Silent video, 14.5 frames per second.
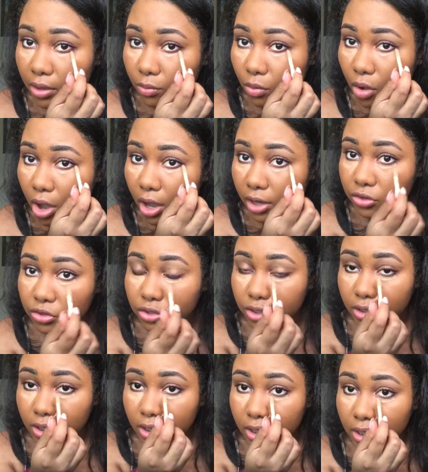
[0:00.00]
I
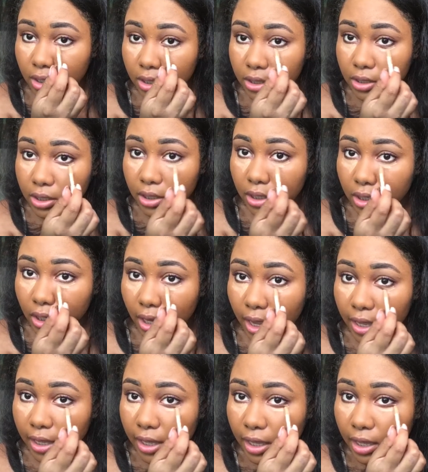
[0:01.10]
watched didn't
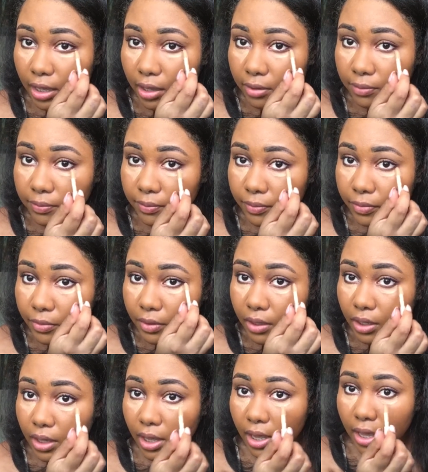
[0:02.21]
like it.
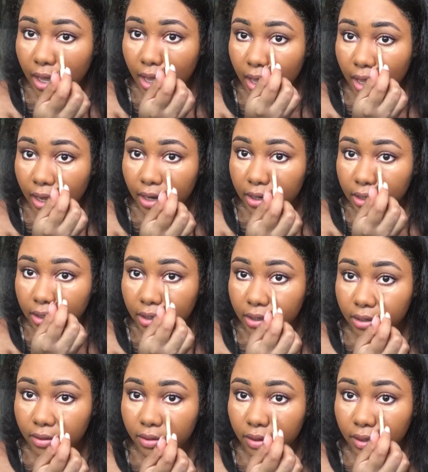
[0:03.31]
And
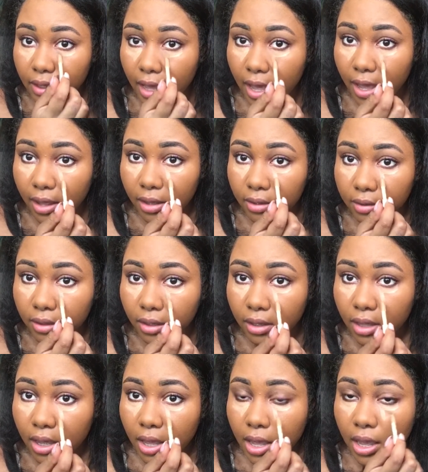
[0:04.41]
yeah.
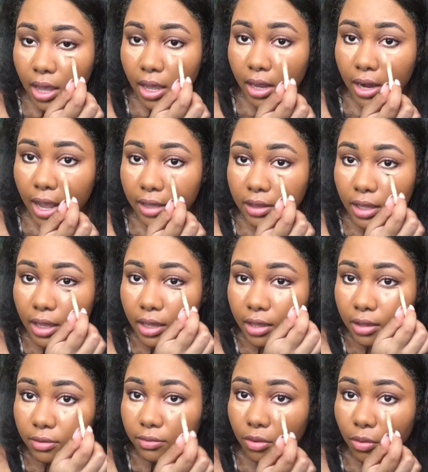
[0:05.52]
And I
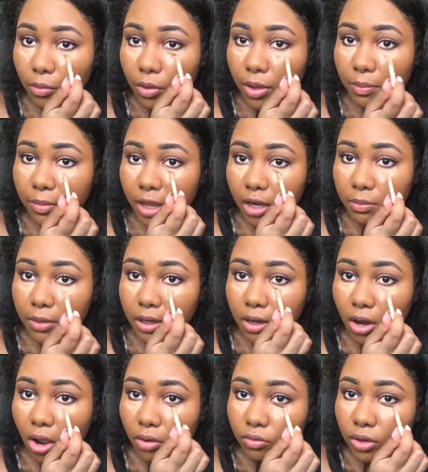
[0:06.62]
think what made me
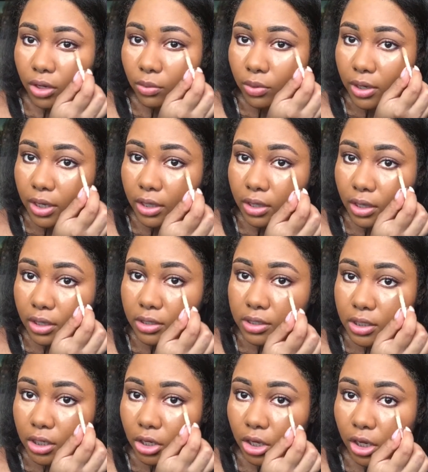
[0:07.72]
not really want to get the
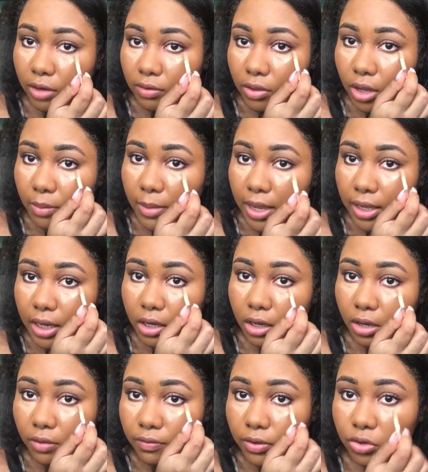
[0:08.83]
concealer, even though I might get it
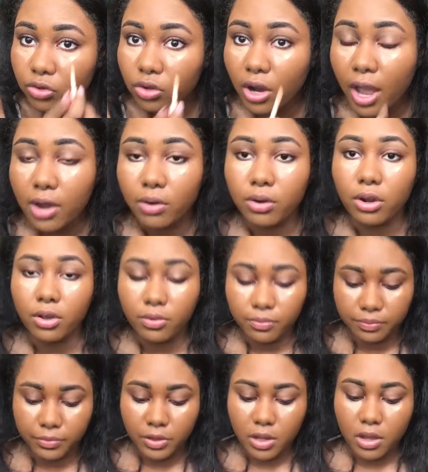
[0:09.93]
in the future, I don't know.